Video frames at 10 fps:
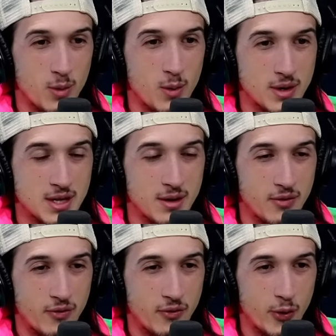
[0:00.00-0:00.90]
we went to
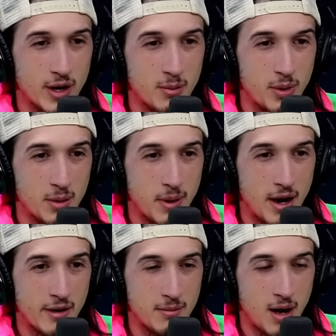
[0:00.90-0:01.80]
freaking Big
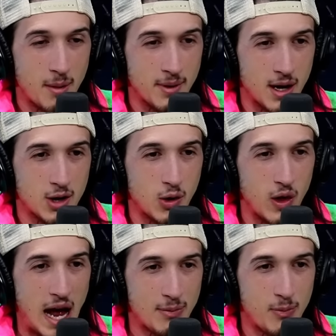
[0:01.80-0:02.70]
Bear and mom got
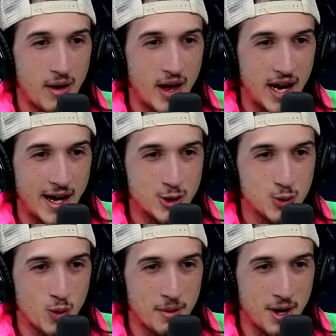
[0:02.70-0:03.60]
clapped by that Asian woman